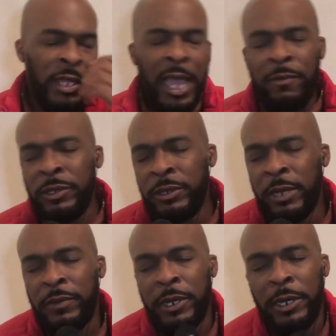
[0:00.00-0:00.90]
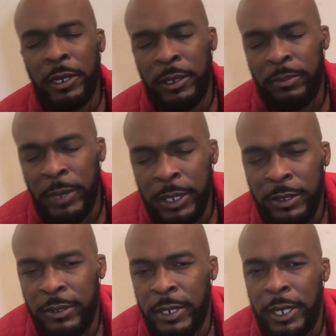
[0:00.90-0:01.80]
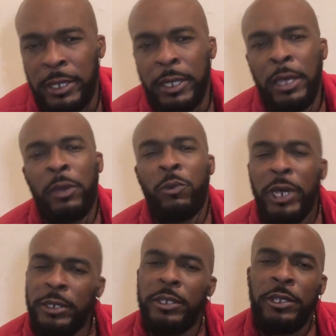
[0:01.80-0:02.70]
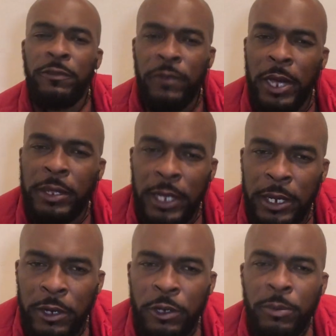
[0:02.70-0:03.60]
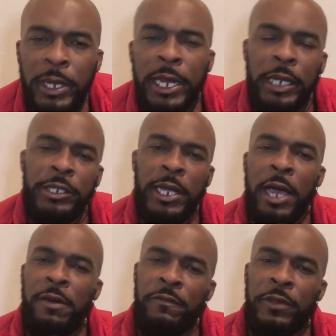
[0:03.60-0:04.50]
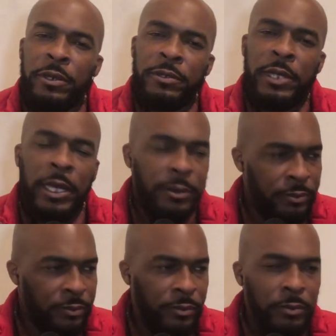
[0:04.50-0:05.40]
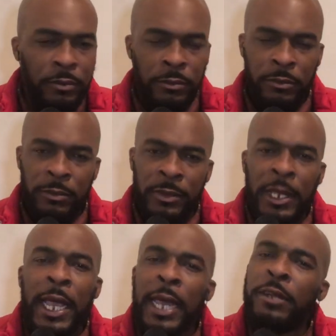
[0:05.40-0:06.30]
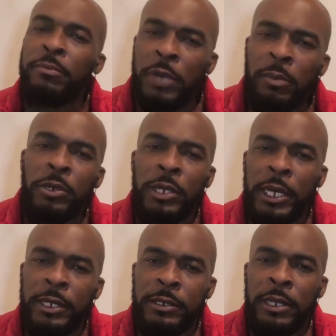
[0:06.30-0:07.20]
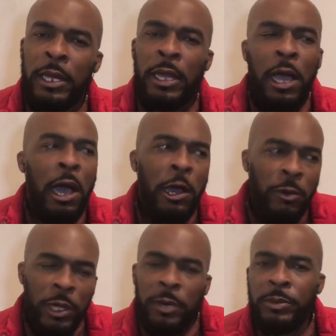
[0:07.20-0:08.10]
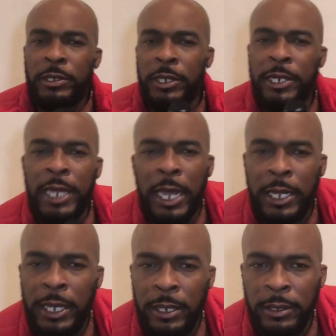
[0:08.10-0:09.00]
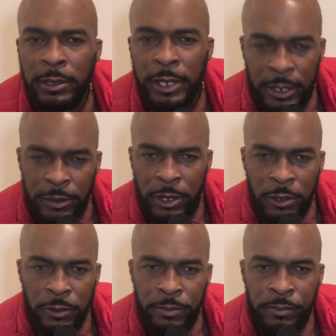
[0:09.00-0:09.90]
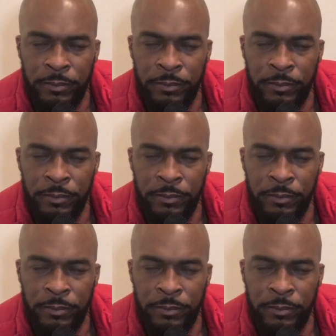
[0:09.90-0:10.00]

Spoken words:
Haven't you ever heard a mother say, wait till your father get home, and that child feels like they got the bubble guts all the way up until the daddy gets home,